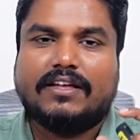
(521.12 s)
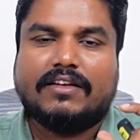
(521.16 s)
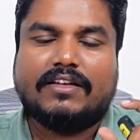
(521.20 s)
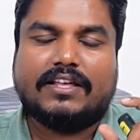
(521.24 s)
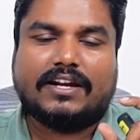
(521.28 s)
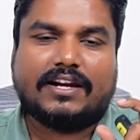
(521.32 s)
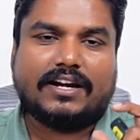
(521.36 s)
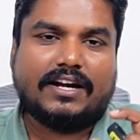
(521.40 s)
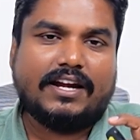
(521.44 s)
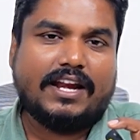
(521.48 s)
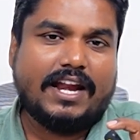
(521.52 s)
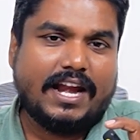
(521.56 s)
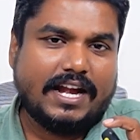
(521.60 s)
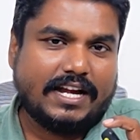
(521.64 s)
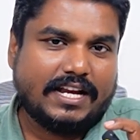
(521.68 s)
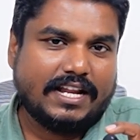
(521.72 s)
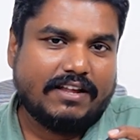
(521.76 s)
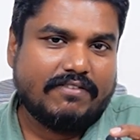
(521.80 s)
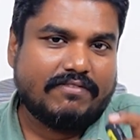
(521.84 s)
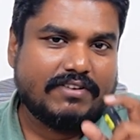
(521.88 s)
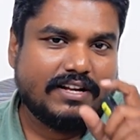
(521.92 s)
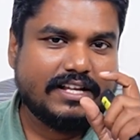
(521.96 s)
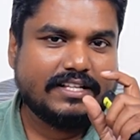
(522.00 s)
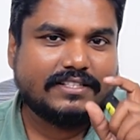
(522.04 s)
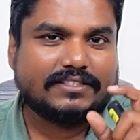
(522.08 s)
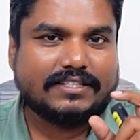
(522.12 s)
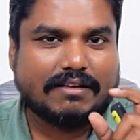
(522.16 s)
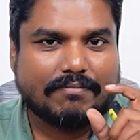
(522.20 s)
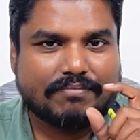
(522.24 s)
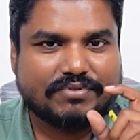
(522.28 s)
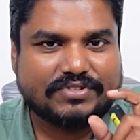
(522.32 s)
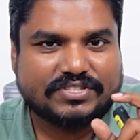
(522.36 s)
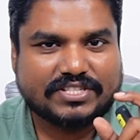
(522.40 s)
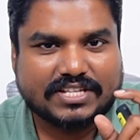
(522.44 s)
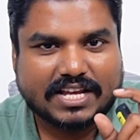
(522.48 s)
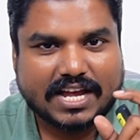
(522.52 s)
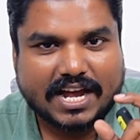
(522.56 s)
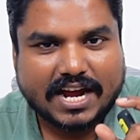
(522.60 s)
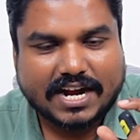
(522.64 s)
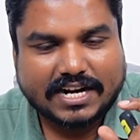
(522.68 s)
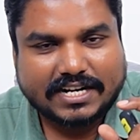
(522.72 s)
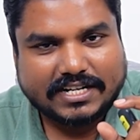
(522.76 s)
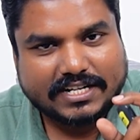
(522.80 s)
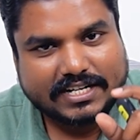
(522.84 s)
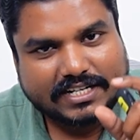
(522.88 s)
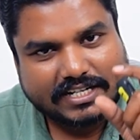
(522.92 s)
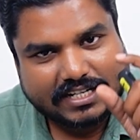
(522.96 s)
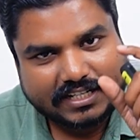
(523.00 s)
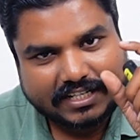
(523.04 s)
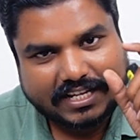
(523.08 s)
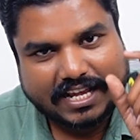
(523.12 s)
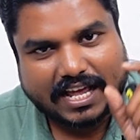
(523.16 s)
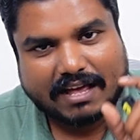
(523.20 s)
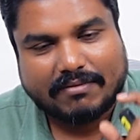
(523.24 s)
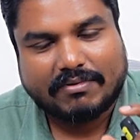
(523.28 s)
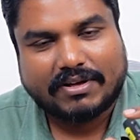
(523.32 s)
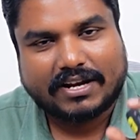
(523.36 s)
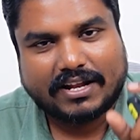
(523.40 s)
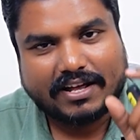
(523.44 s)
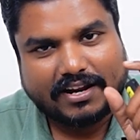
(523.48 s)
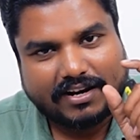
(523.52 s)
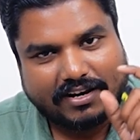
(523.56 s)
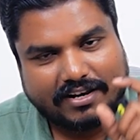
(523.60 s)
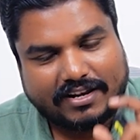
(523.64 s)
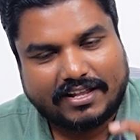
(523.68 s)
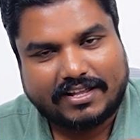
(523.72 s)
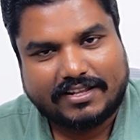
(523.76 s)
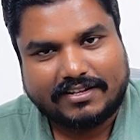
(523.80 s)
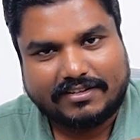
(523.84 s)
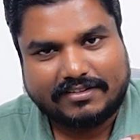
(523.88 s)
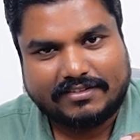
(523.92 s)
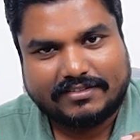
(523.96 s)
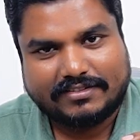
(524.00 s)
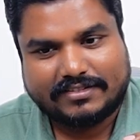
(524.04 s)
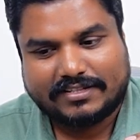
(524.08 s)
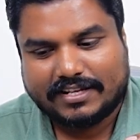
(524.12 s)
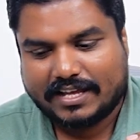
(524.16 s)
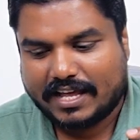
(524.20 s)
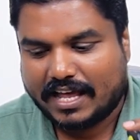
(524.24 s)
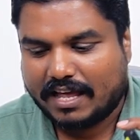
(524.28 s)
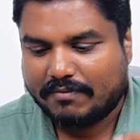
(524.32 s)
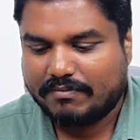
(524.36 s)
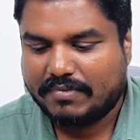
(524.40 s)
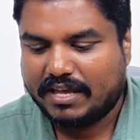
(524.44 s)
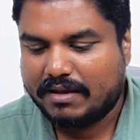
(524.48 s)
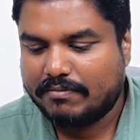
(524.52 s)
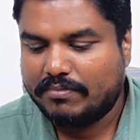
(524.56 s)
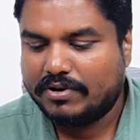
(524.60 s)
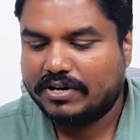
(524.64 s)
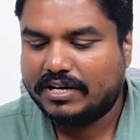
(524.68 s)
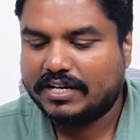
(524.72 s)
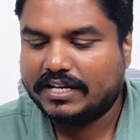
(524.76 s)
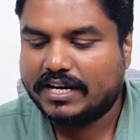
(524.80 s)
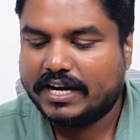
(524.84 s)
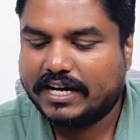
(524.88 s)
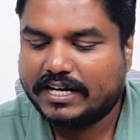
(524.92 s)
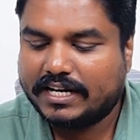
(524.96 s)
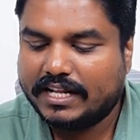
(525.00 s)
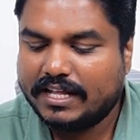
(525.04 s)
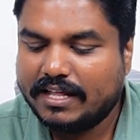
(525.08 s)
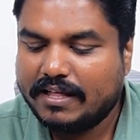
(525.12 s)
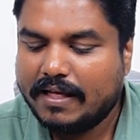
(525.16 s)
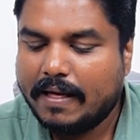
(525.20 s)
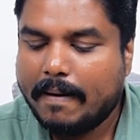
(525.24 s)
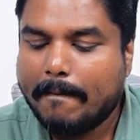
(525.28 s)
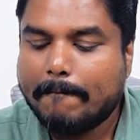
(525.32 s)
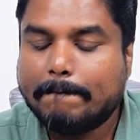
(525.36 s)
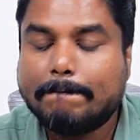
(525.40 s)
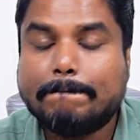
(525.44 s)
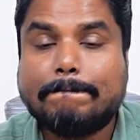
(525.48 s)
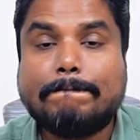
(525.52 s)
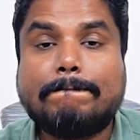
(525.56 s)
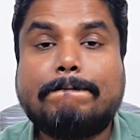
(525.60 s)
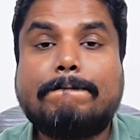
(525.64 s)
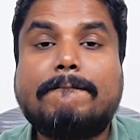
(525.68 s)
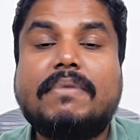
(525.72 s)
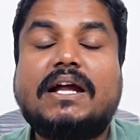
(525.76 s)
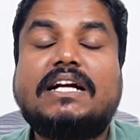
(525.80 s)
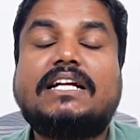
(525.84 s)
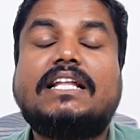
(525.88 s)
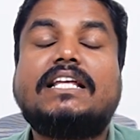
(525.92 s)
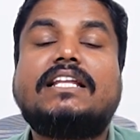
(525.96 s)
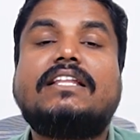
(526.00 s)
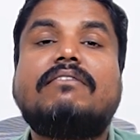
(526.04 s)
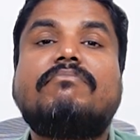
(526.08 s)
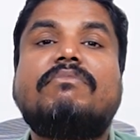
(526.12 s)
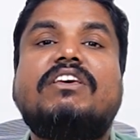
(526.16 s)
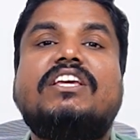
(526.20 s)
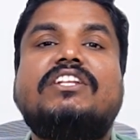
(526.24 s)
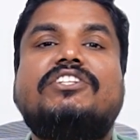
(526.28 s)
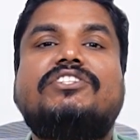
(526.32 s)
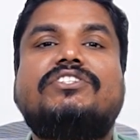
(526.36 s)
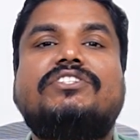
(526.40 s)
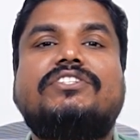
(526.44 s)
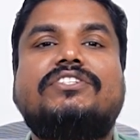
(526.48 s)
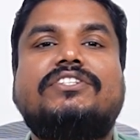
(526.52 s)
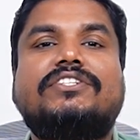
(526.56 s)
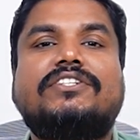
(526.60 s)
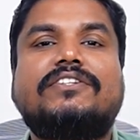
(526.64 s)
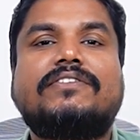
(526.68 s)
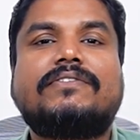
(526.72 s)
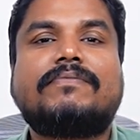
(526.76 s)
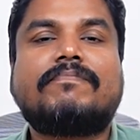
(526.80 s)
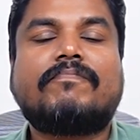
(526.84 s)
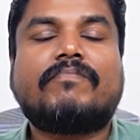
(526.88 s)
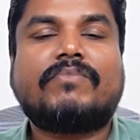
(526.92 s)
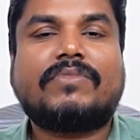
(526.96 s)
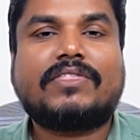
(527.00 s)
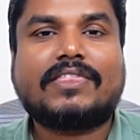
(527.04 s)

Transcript: relatively substandard camera lens, I am able to get a better image.